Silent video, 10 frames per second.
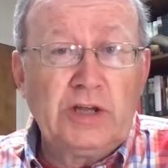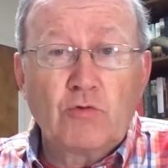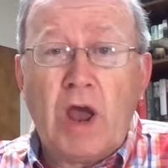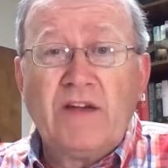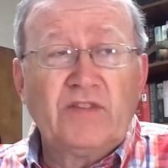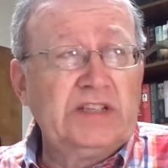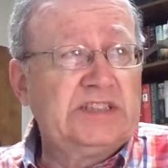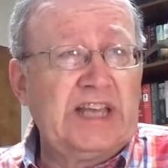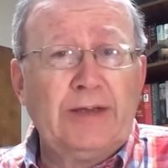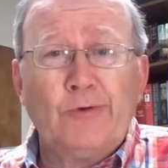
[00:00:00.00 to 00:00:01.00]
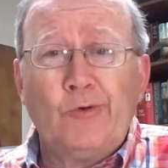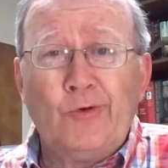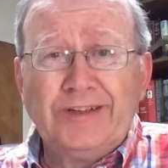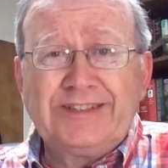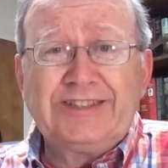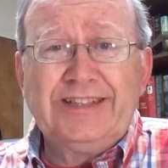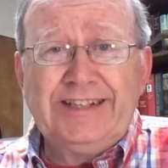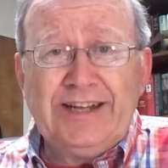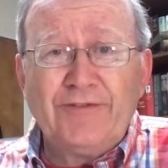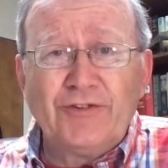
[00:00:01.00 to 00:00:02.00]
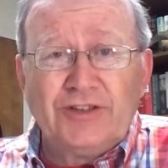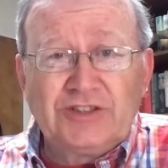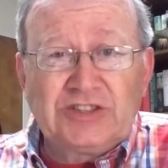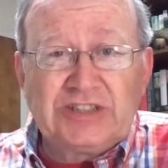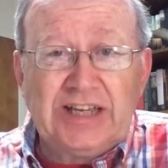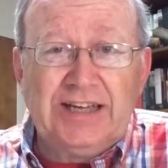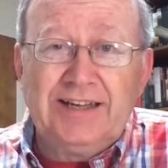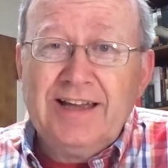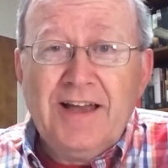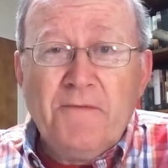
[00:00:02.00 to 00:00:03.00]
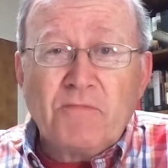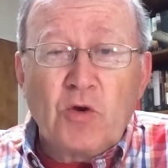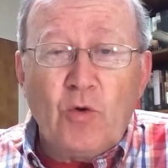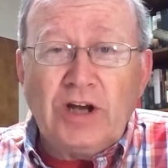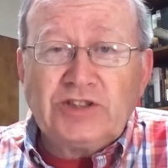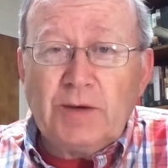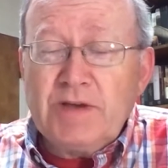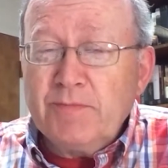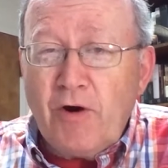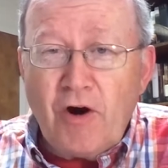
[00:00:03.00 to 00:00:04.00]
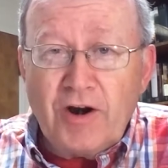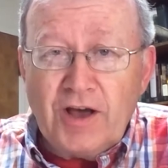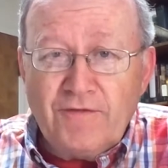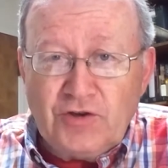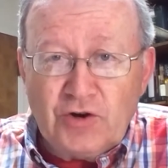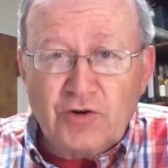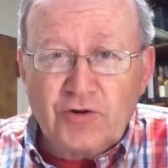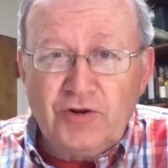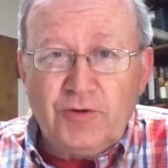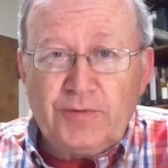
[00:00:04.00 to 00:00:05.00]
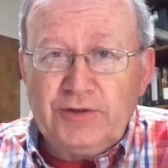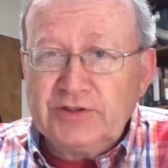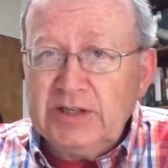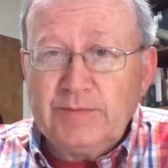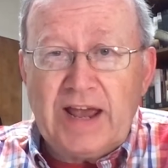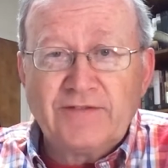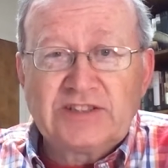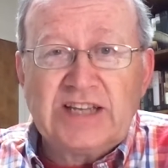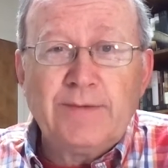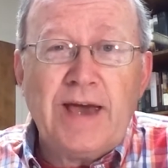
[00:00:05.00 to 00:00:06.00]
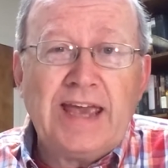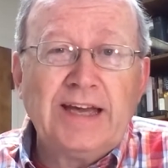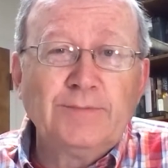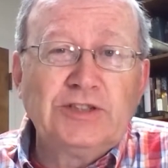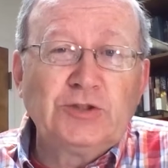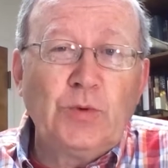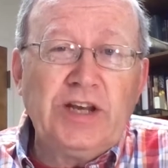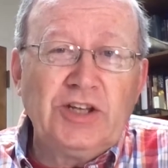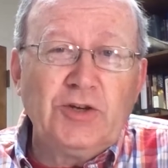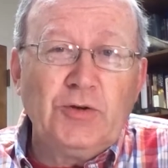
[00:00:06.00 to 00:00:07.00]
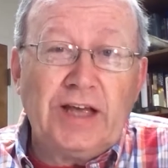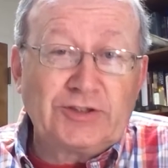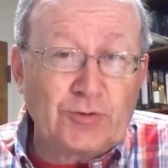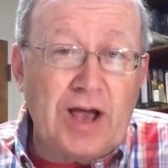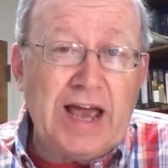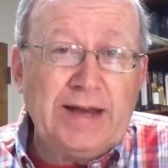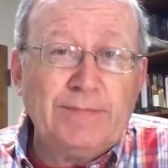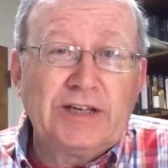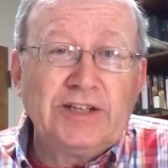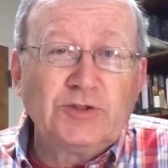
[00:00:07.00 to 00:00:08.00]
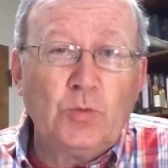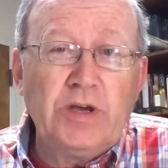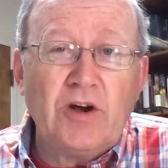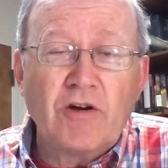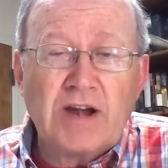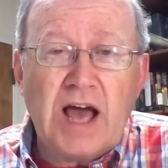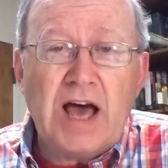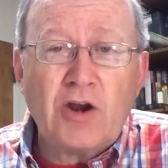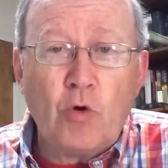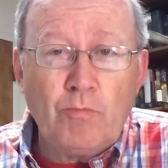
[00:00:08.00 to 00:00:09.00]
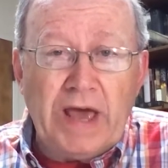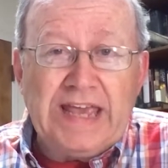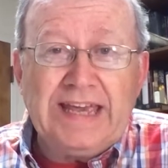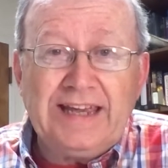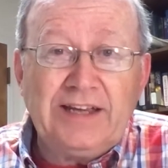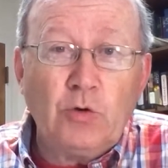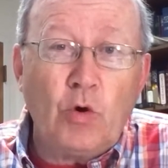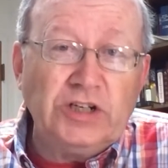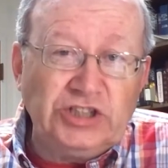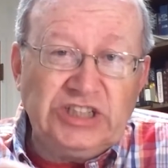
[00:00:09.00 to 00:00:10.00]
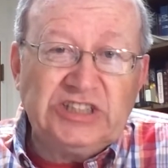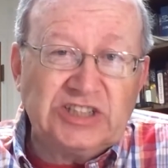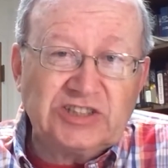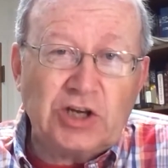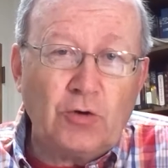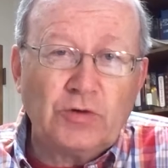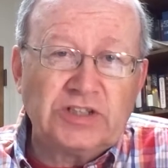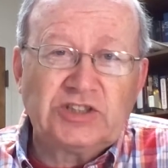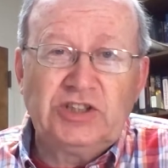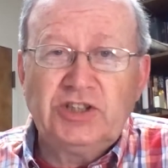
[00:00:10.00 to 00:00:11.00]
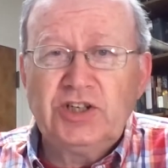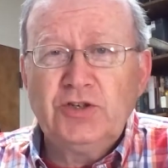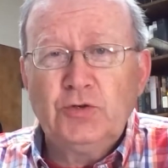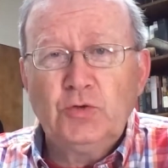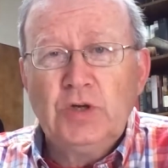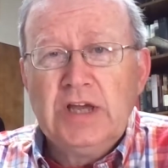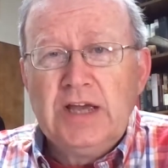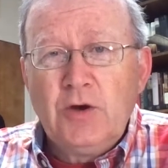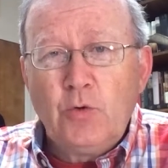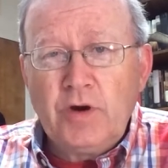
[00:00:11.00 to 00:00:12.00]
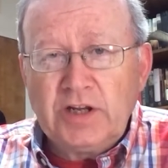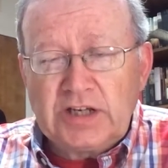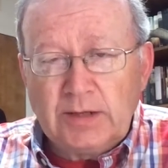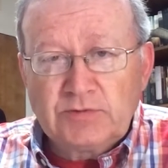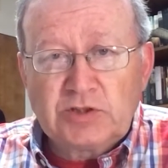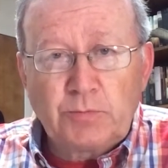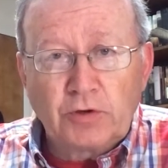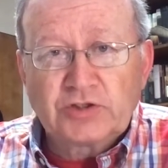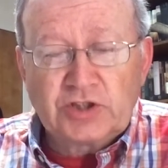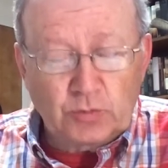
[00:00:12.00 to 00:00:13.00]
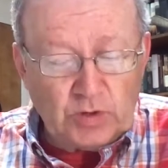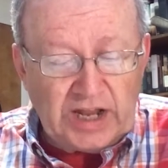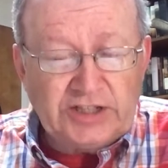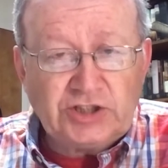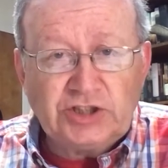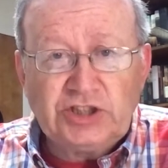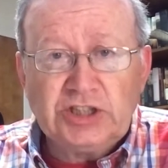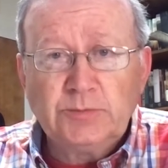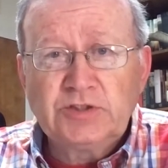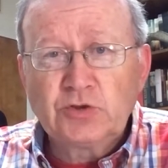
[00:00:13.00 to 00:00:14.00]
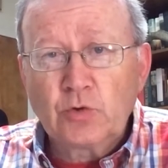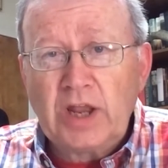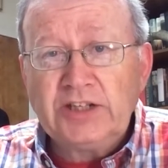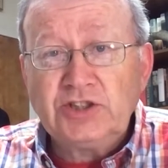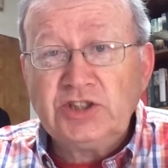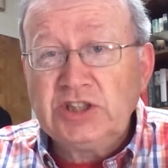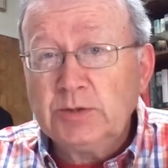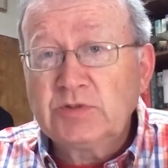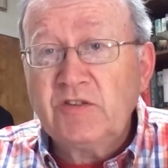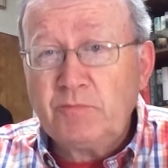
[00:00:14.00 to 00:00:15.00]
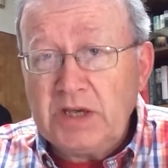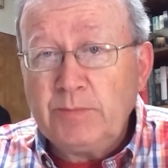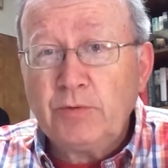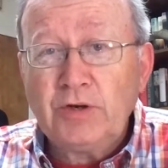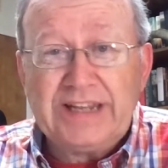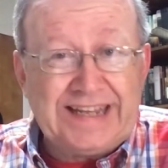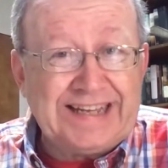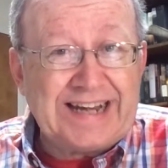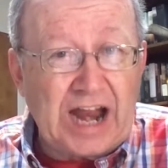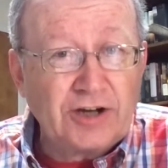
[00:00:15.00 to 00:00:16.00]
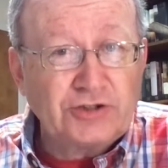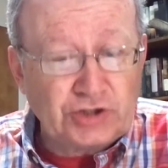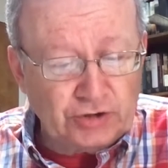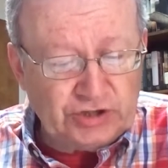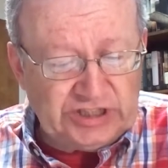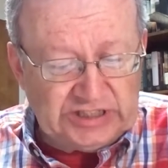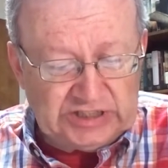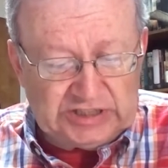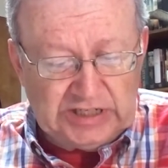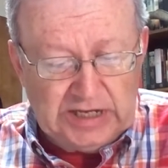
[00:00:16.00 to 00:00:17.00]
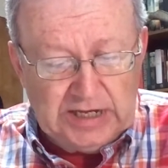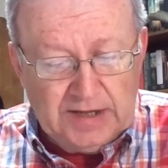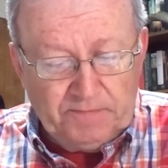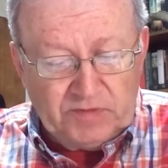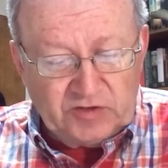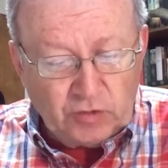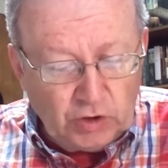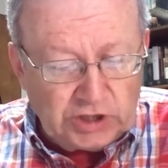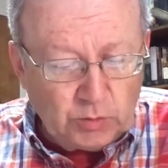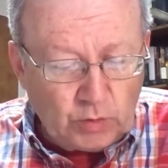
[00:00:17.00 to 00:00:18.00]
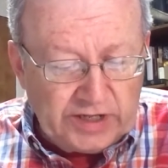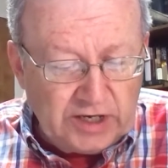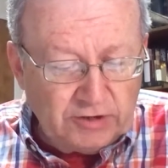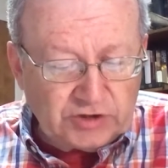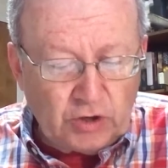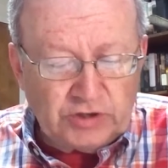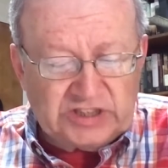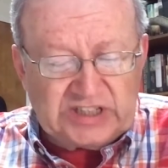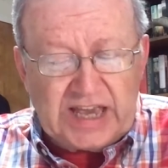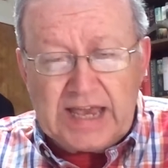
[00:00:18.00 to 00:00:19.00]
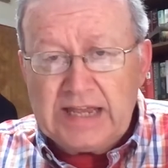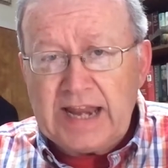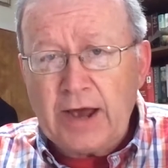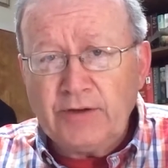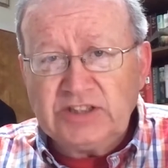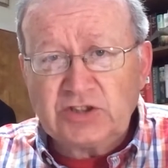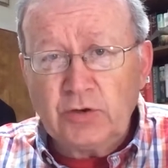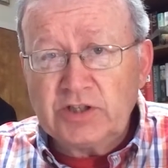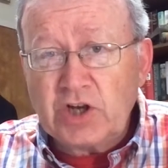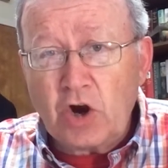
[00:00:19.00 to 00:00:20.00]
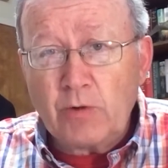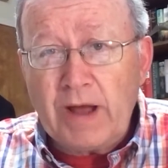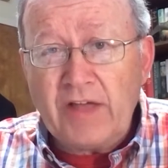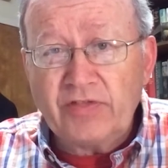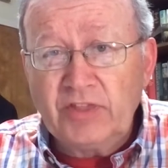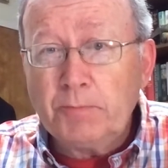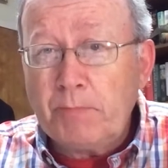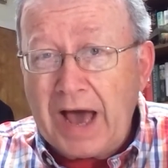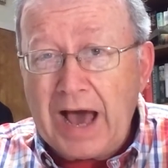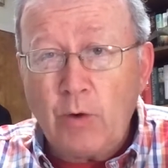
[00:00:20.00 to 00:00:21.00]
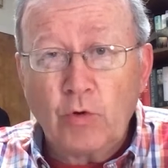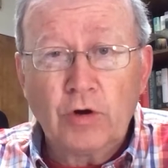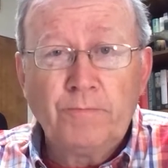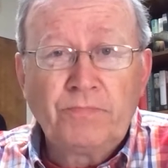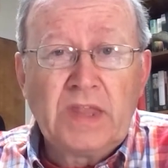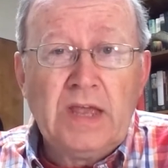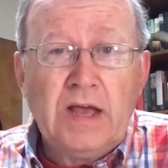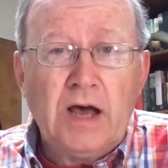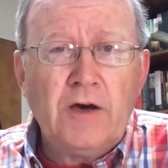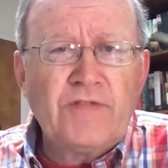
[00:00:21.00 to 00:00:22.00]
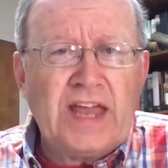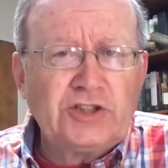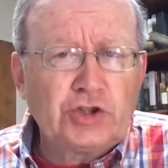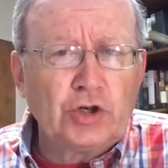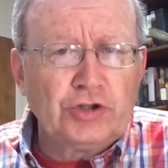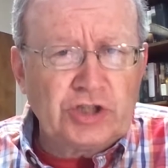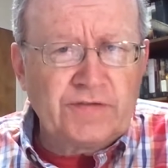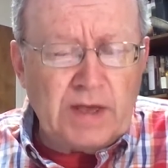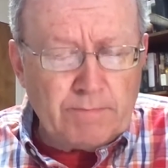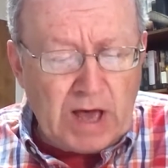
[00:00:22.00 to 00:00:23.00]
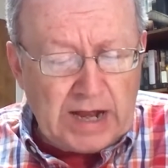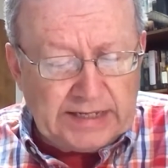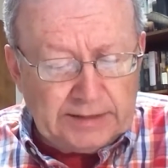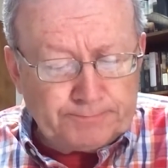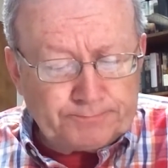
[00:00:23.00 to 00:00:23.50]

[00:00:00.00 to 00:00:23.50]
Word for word: can rightfully say, Well, what's the difference? Why should I be a part of your group? You seem to have the same hangups as we do. That's right, because we are not obeying what Jesus told us to do when it comes to personal relationships and the relationships of people in our churches. So look at what he goes on to say. Now he's going to talk about the power of that church, of that body.